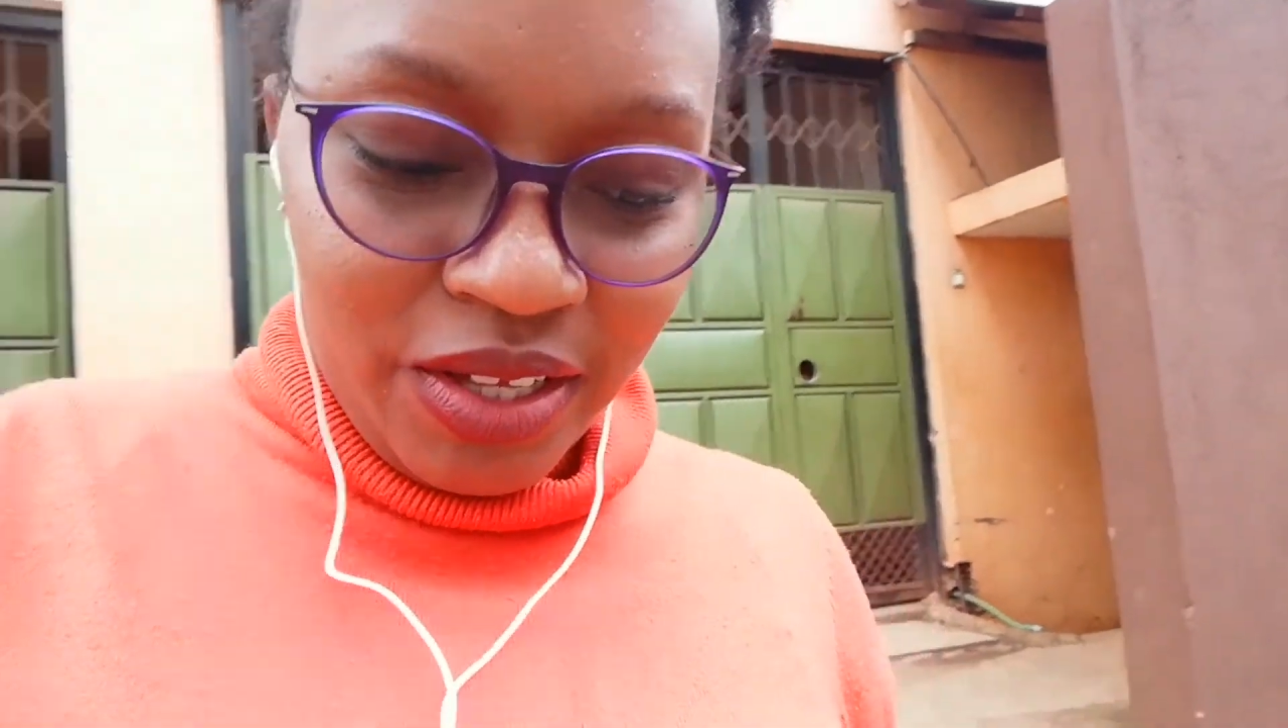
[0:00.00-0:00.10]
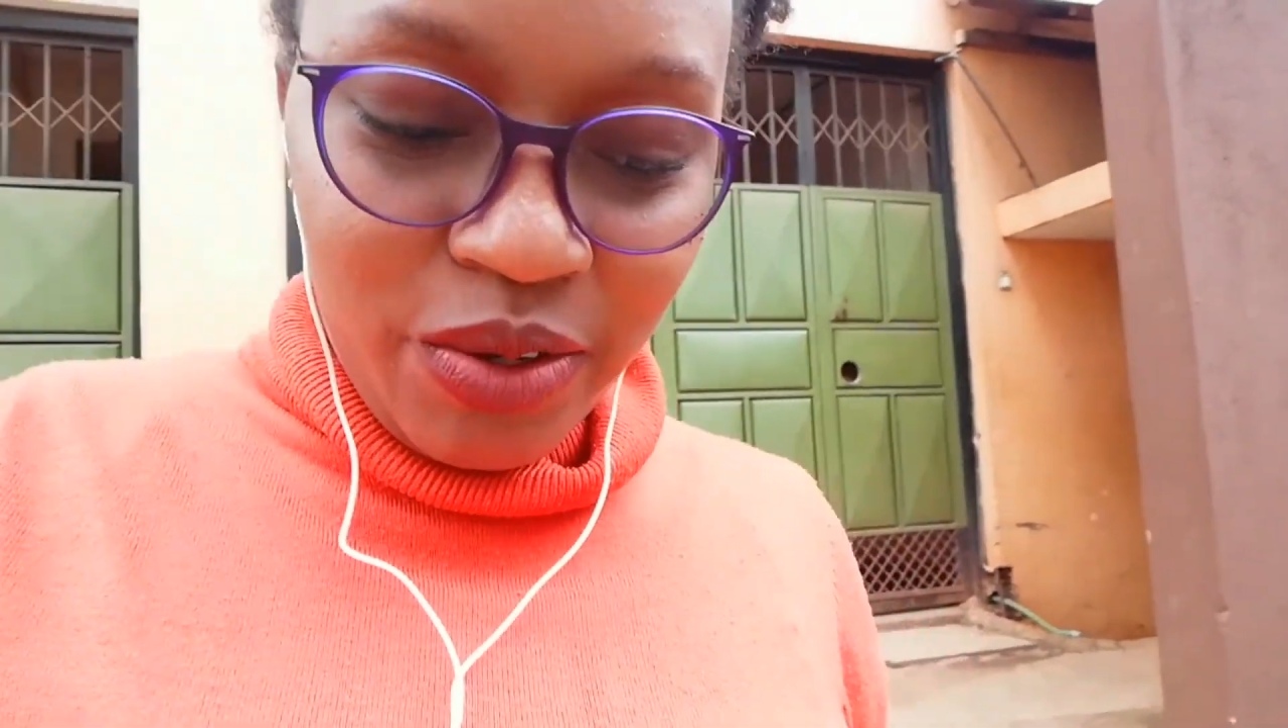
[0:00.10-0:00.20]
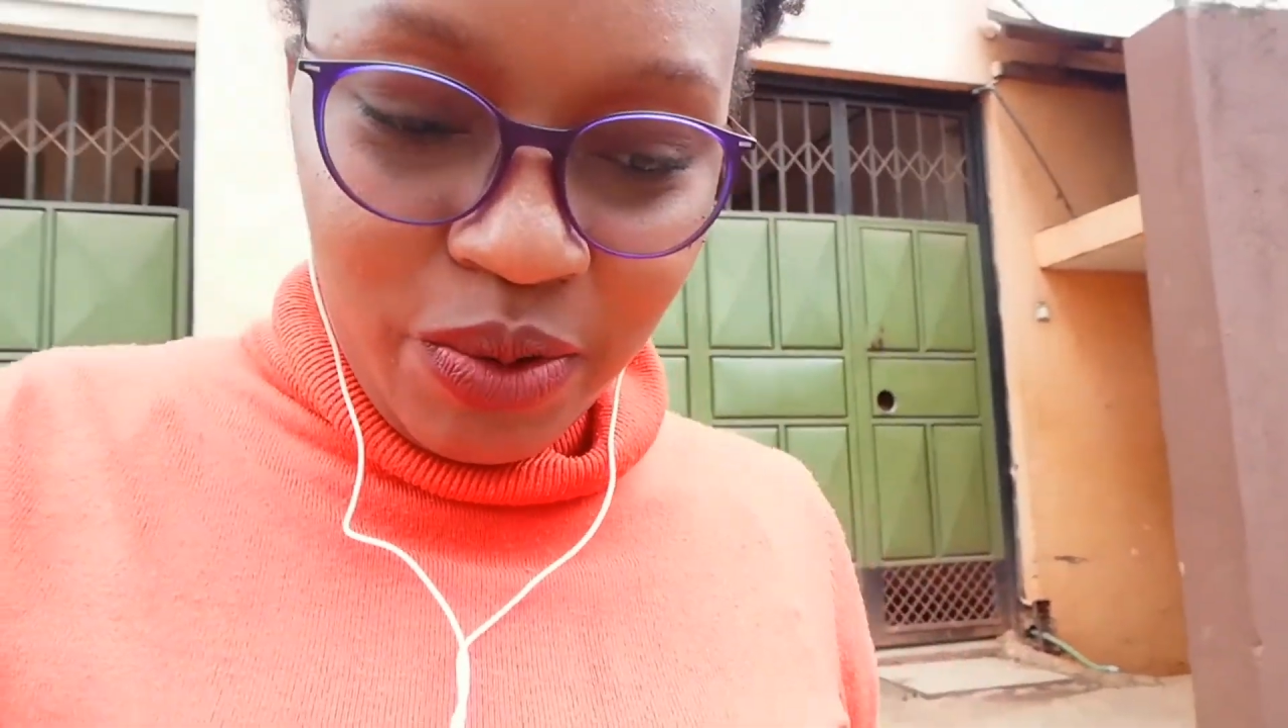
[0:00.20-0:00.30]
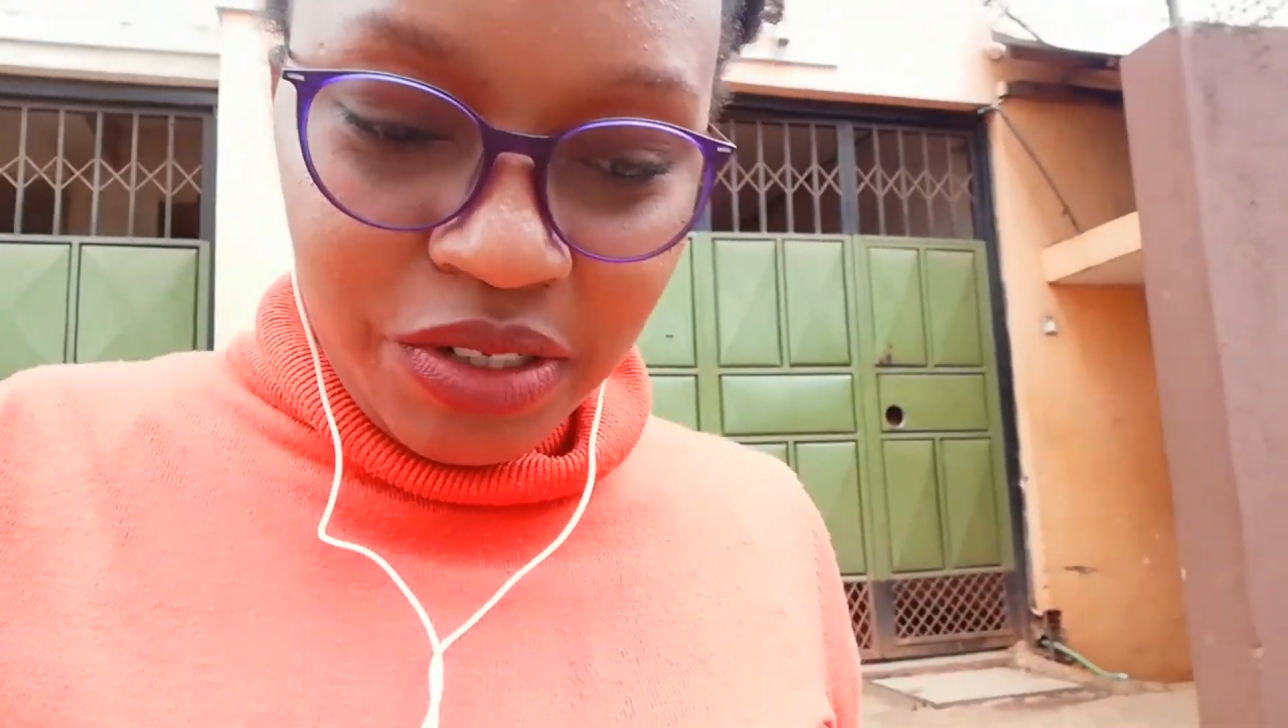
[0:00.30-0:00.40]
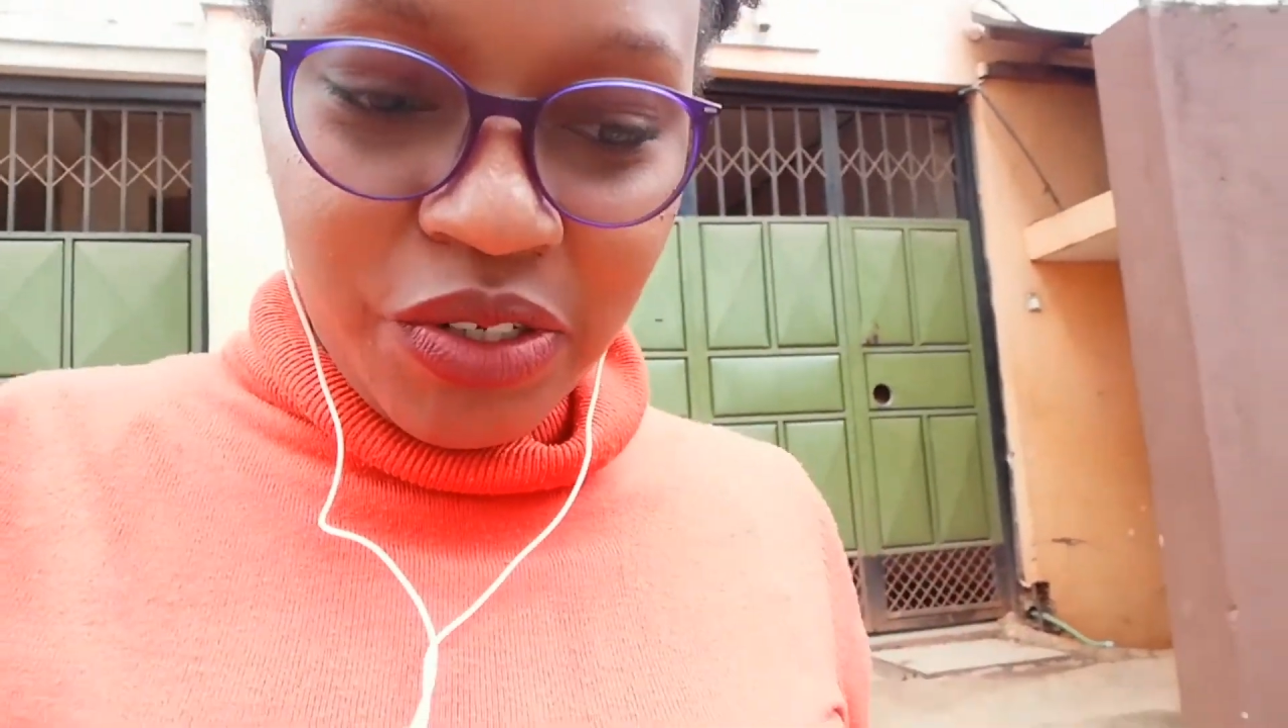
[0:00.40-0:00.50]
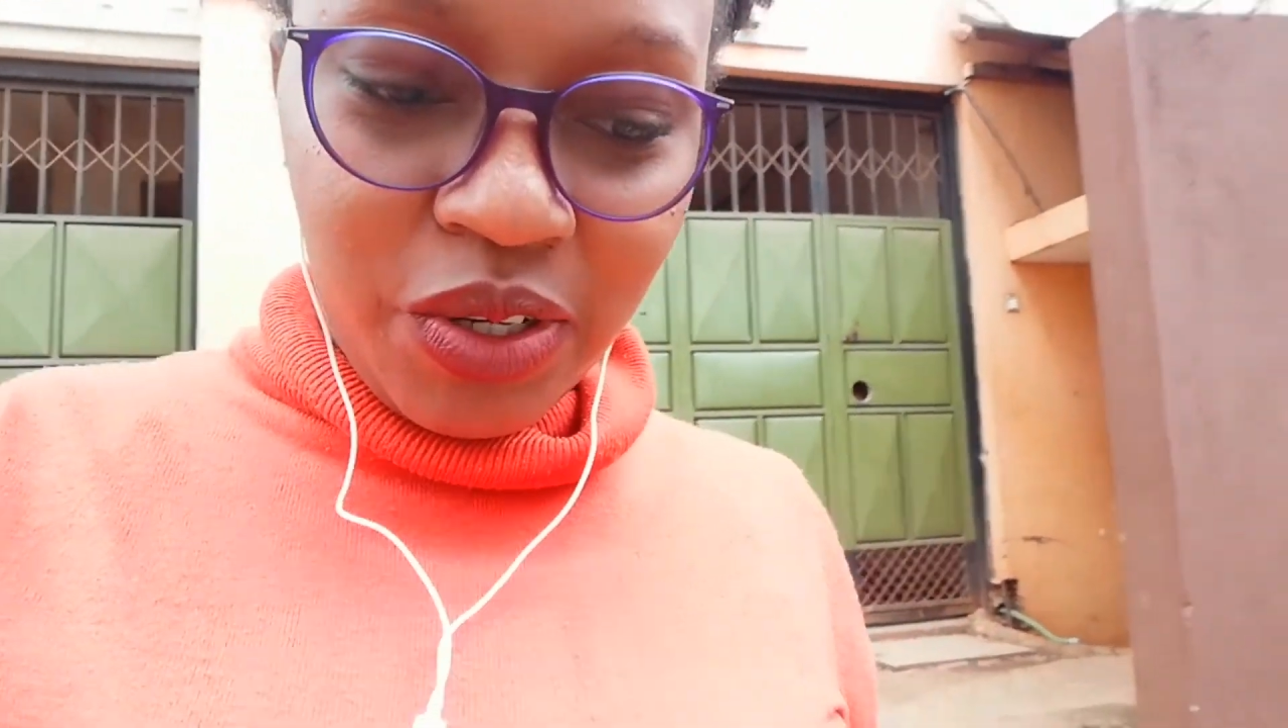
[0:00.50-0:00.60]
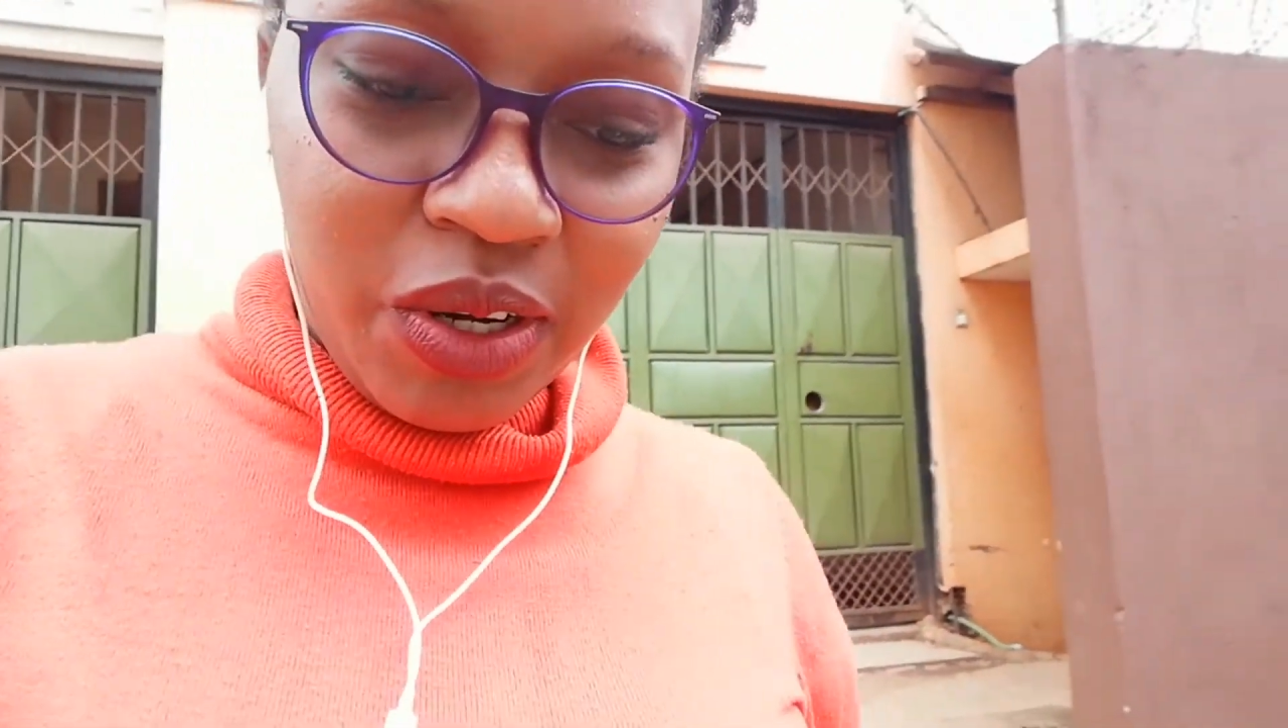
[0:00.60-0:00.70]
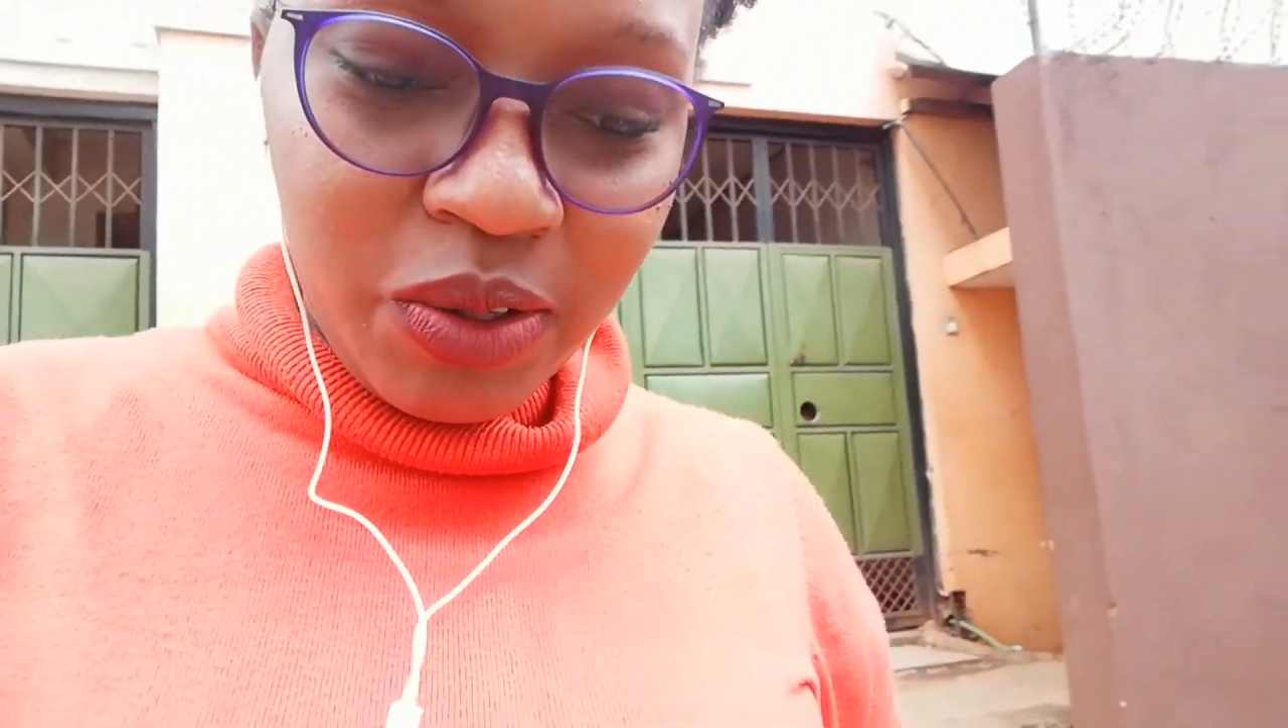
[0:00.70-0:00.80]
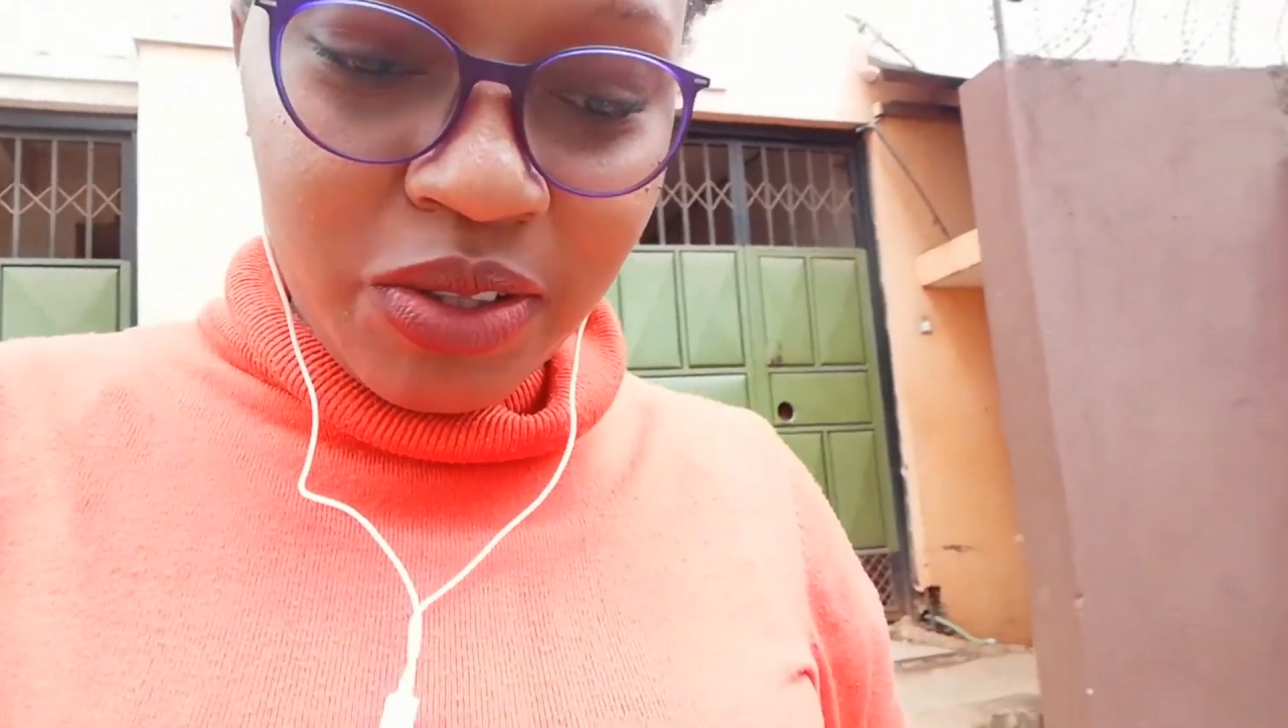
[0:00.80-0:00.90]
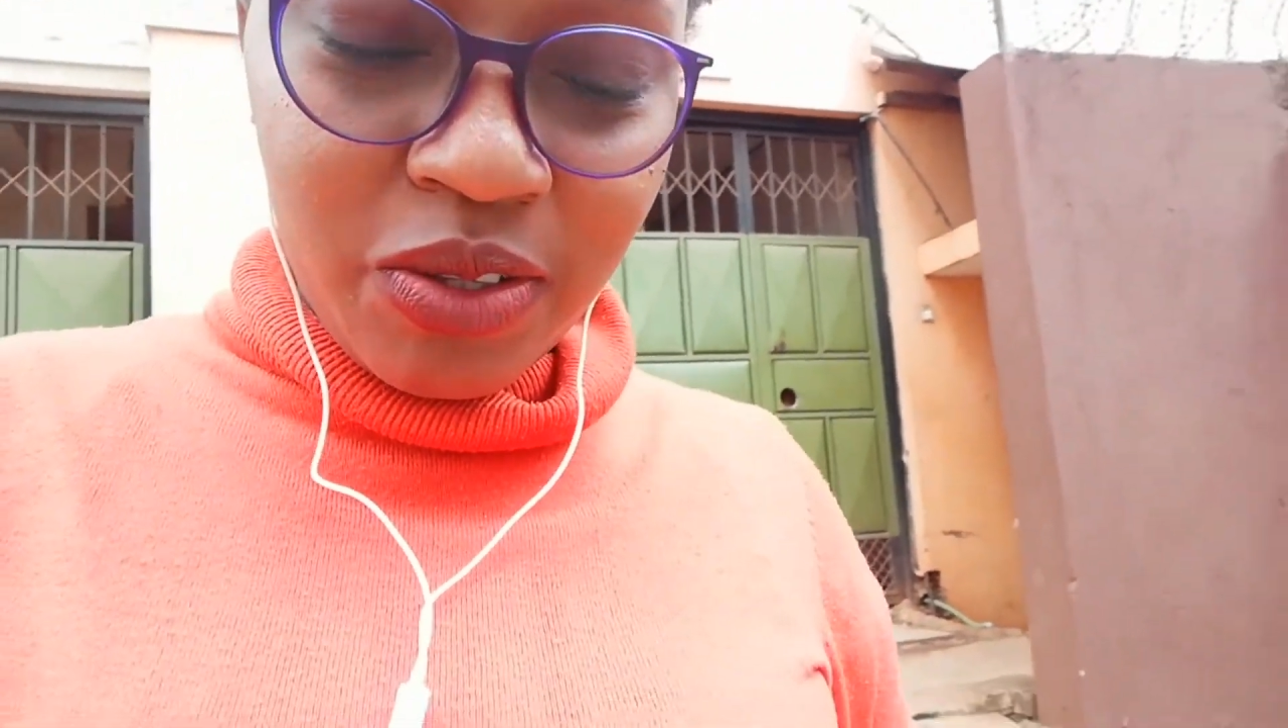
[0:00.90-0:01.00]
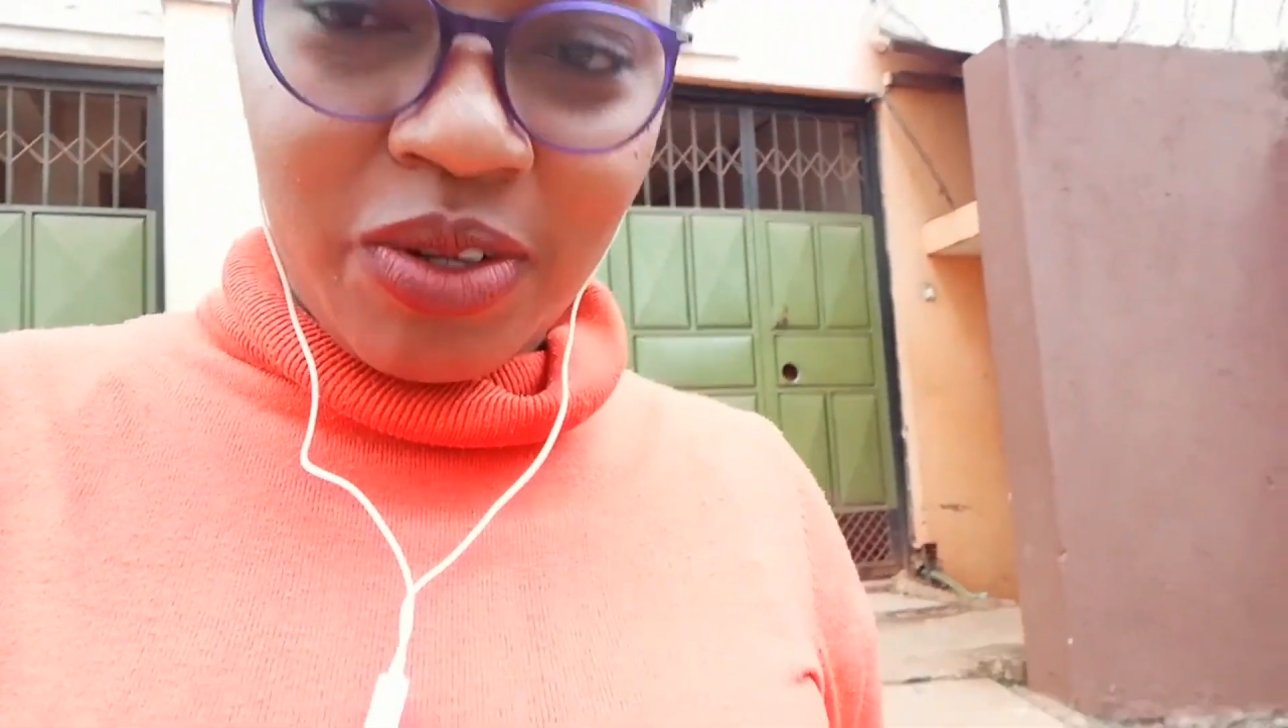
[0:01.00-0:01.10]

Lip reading: you wash your clothes,